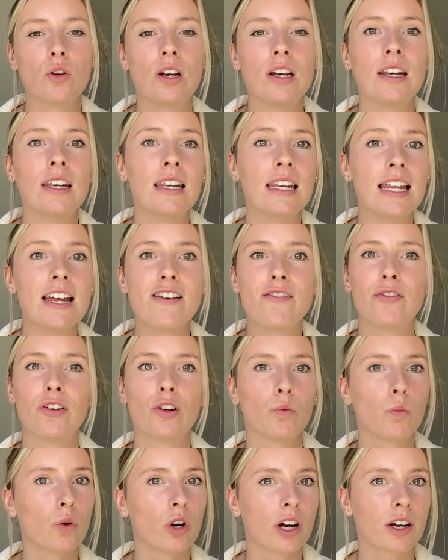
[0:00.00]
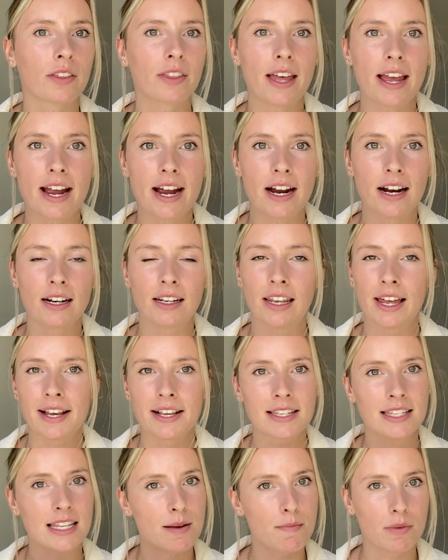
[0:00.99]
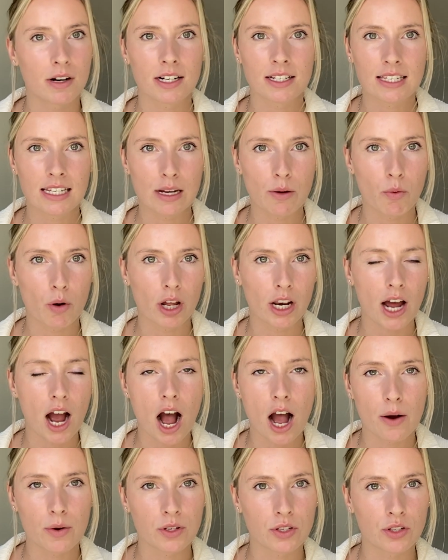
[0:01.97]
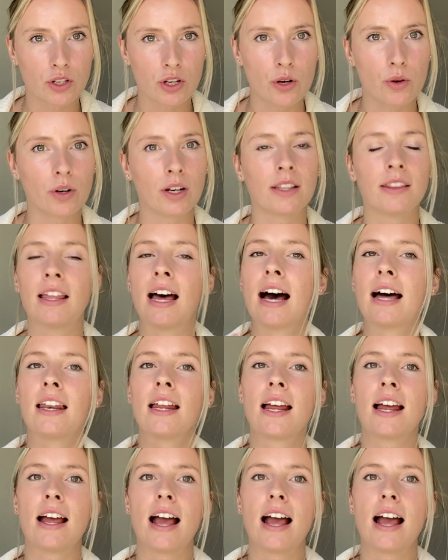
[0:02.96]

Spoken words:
live and work there, like similarly what I was doing, and that